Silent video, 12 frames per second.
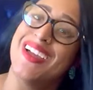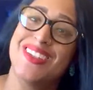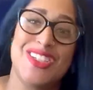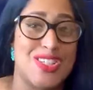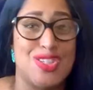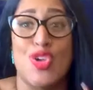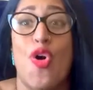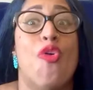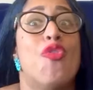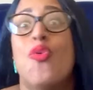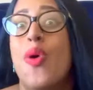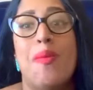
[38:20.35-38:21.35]
Just
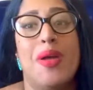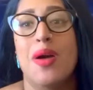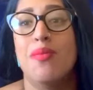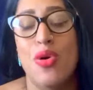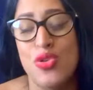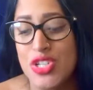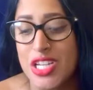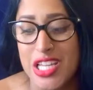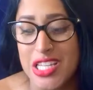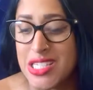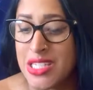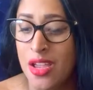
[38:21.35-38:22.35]
overwhelming
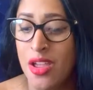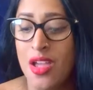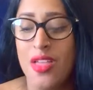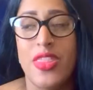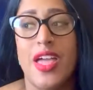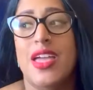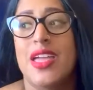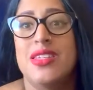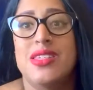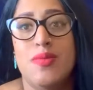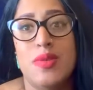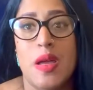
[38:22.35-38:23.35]
emotions that can
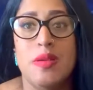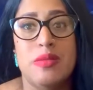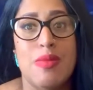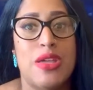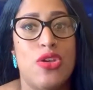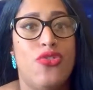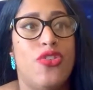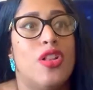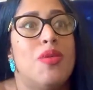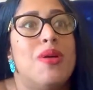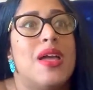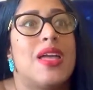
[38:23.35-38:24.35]
sometimes make you feel
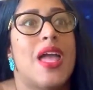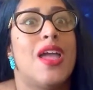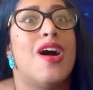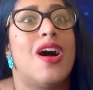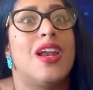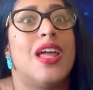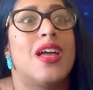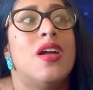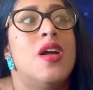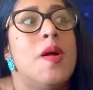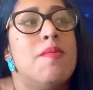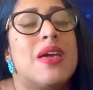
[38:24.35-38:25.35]
a bit chaotic,
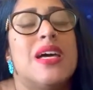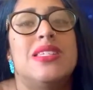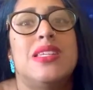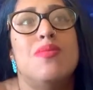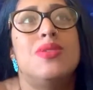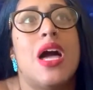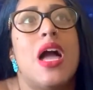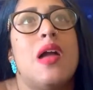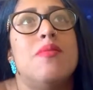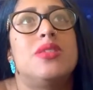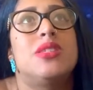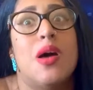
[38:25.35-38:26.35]
because
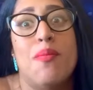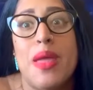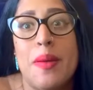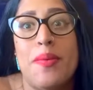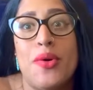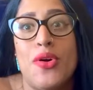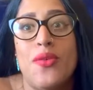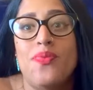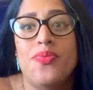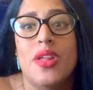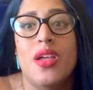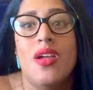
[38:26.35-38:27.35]
sometimes some people
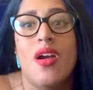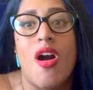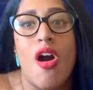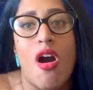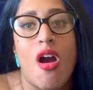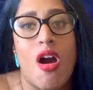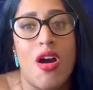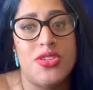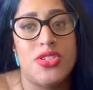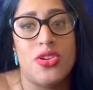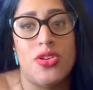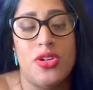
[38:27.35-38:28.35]
are
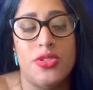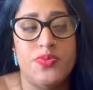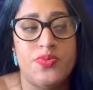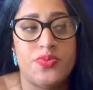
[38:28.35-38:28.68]
also